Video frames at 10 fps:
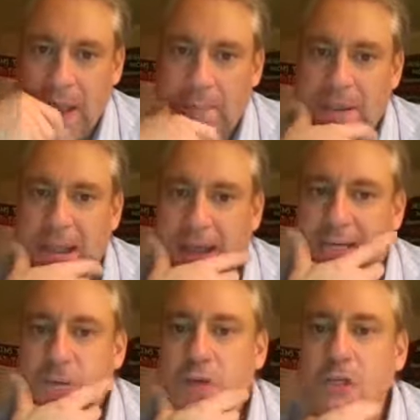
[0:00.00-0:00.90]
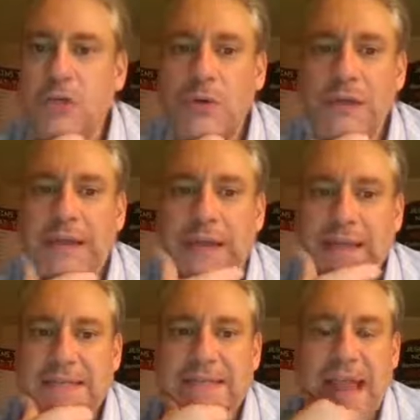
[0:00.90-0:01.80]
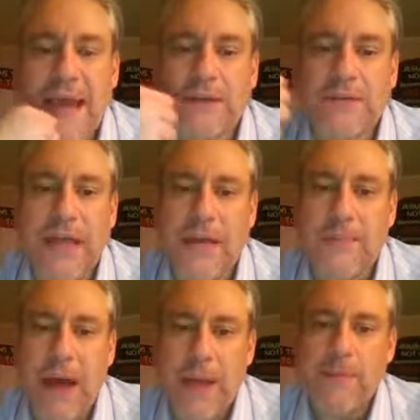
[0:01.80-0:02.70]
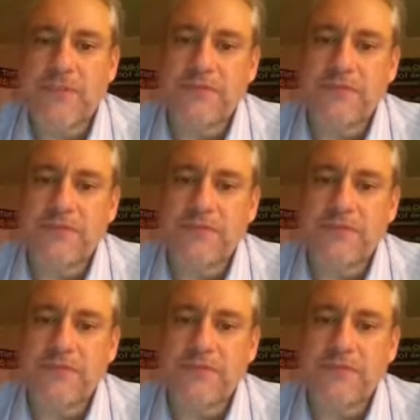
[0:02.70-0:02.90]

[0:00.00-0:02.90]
and began to include it in his annotated Bibles,